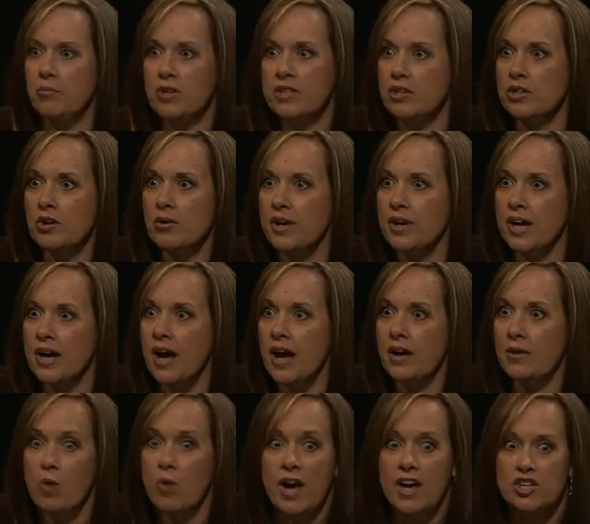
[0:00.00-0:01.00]
What's going
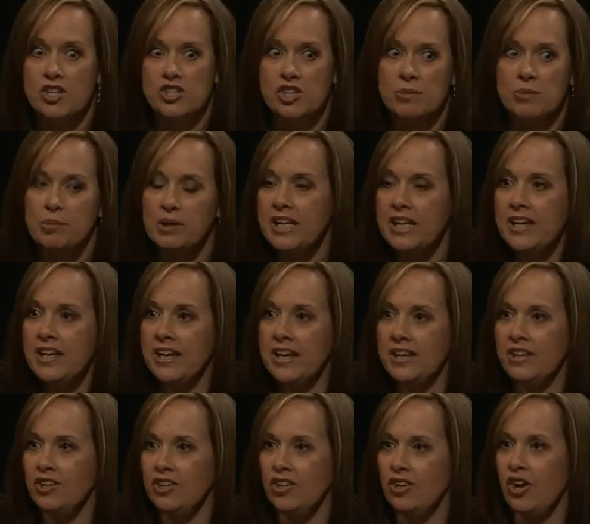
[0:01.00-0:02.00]
on? Why is she bleeding?